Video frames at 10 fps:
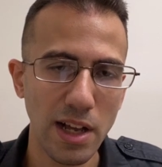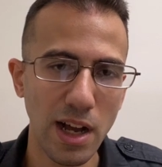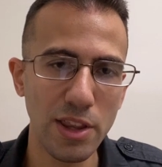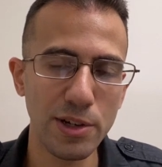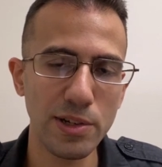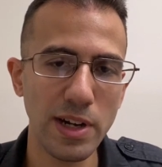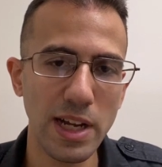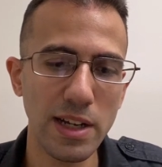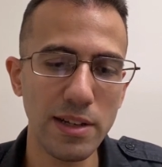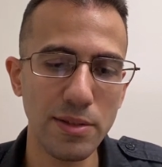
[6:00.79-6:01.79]

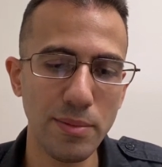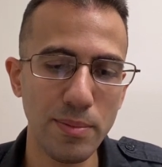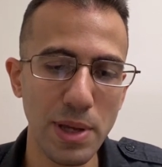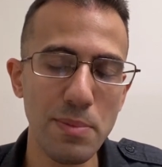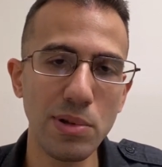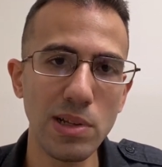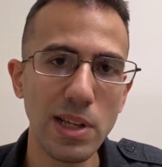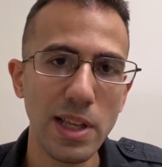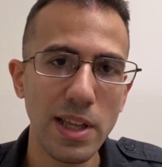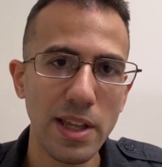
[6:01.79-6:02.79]
other people
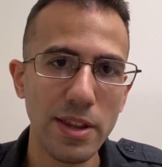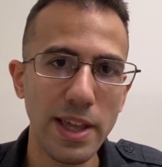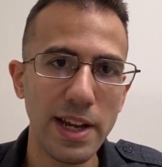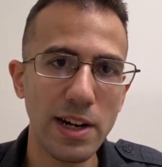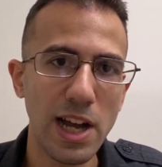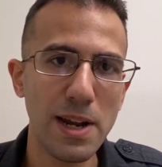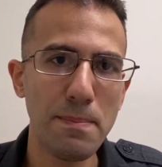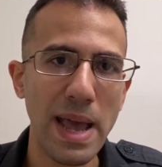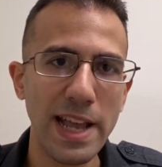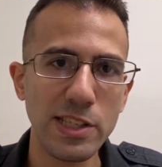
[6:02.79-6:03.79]
there on a
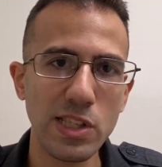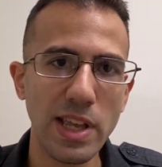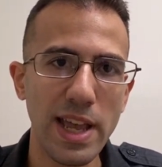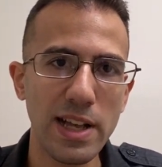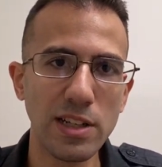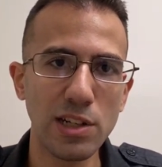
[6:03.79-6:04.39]
mass scale.